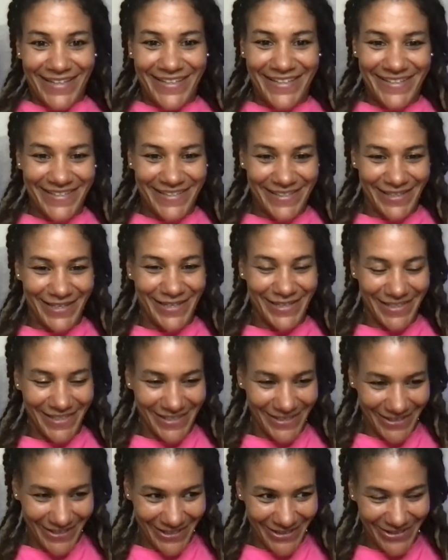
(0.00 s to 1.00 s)
like,
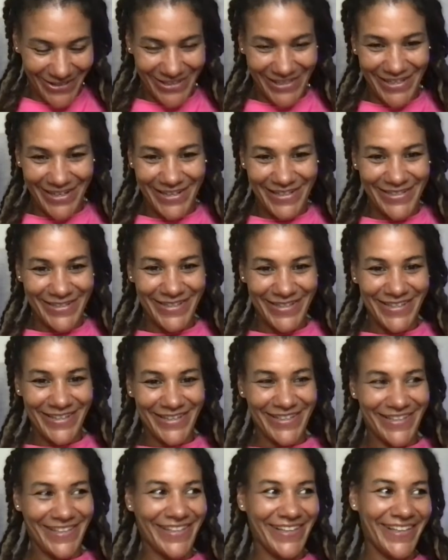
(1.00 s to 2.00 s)
you, your,
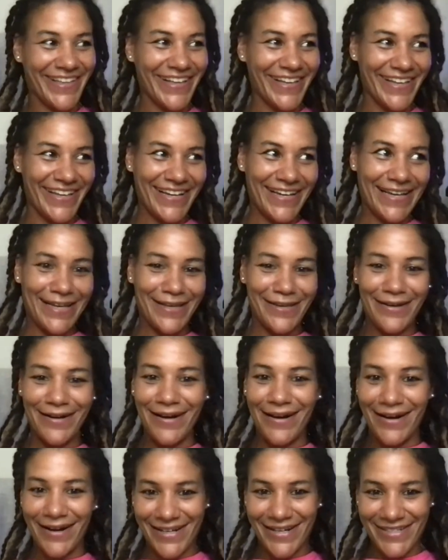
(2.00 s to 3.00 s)
like your
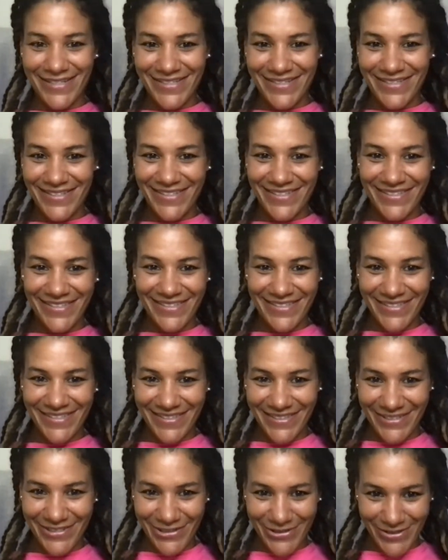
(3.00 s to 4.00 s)
heart
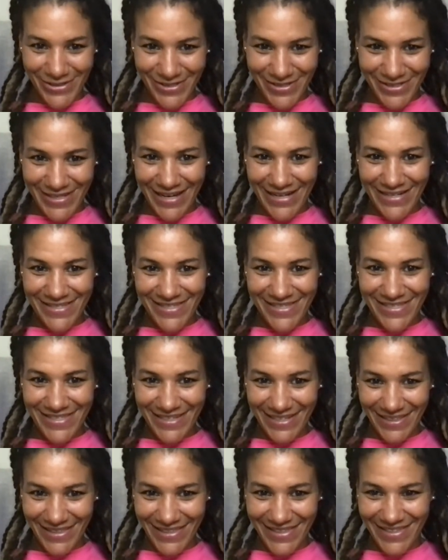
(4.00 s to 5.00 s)
just stands
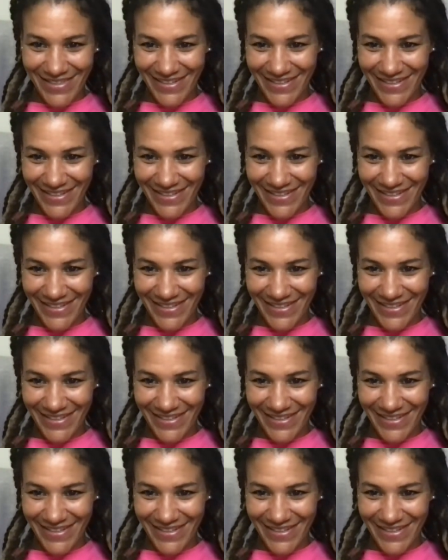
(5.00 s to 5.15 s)
still.